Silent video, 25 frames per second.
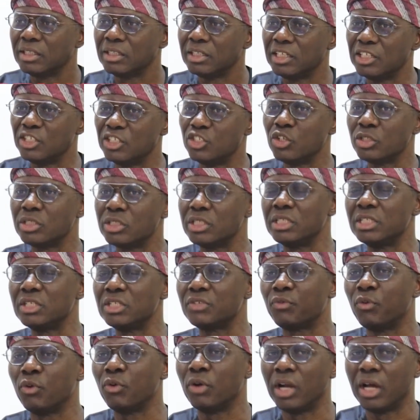It's not in this
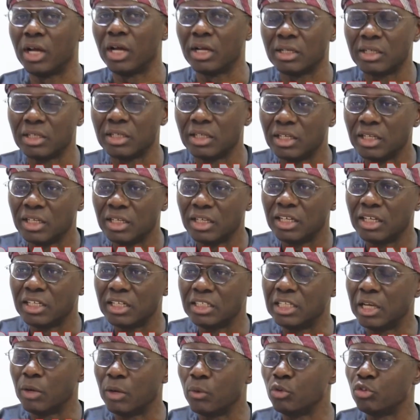forum
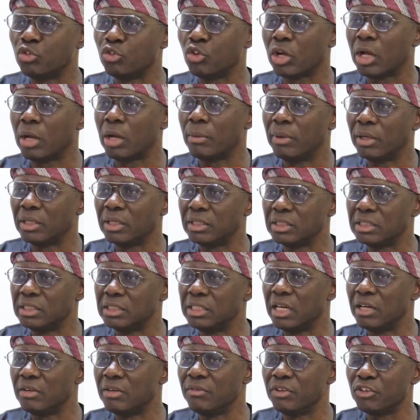that we'll talk about the
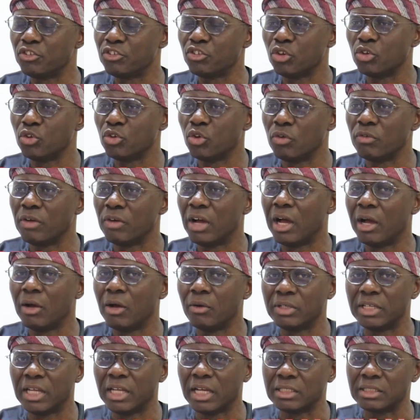derivation of how
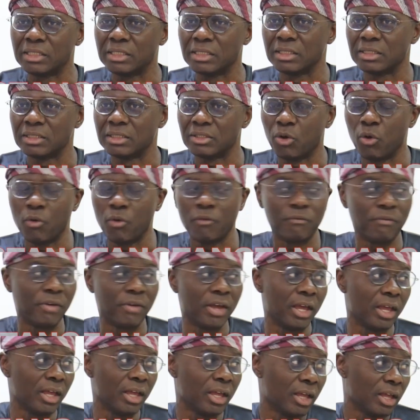that is
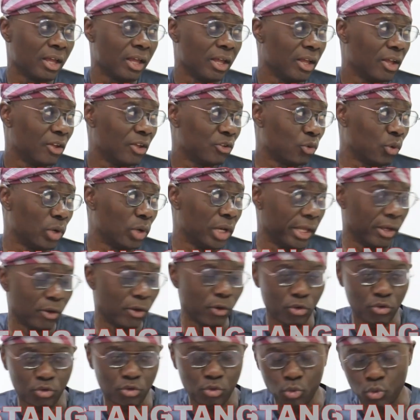unfair to Lagos.